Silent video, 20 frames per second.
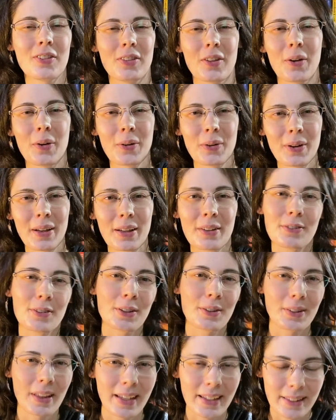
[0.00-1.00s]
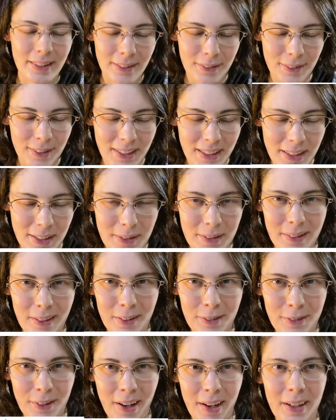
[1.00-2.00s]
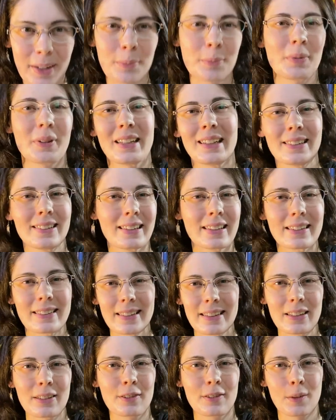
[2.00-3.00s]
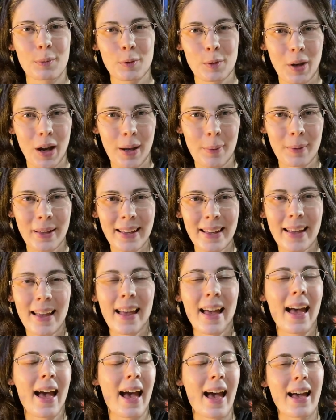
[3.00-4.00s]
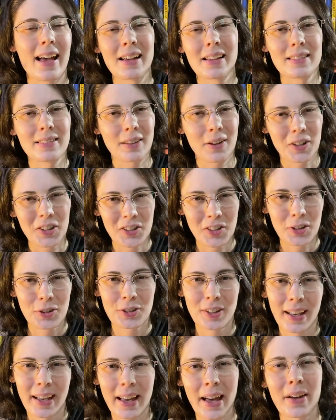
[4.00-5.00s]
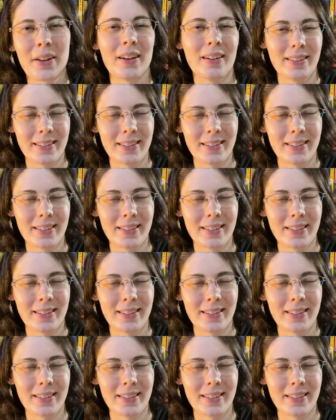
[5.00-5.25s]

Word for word: So if you like the video so far, please consider subscribing and also check out our